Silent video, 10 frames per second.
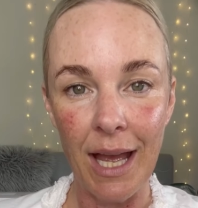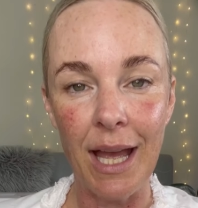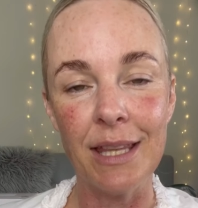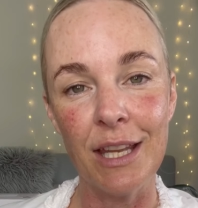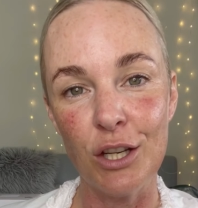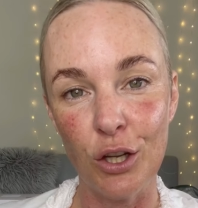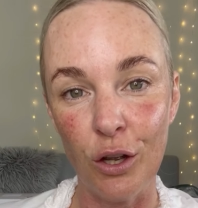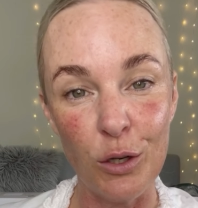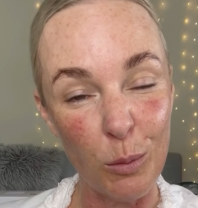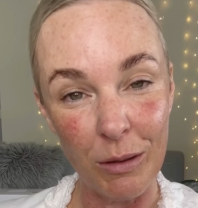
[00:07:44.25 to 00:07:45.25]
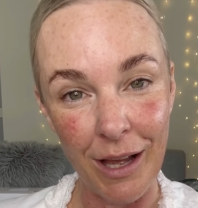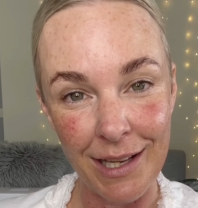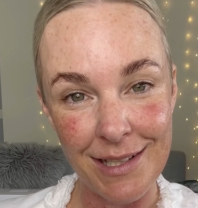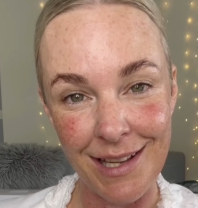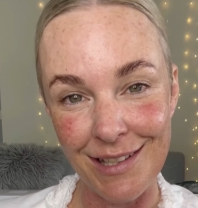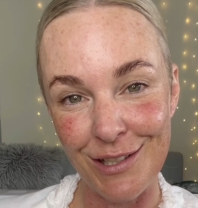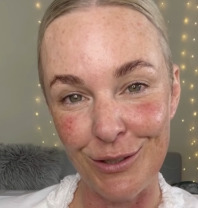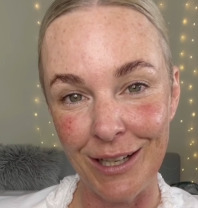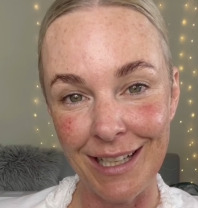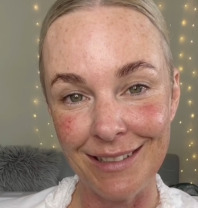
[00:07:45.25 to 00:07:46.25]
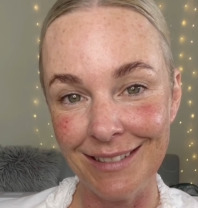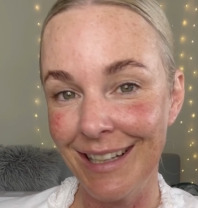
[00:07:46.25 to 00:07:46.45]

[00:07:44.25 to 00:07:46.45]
and then you're going to apply your sunscreen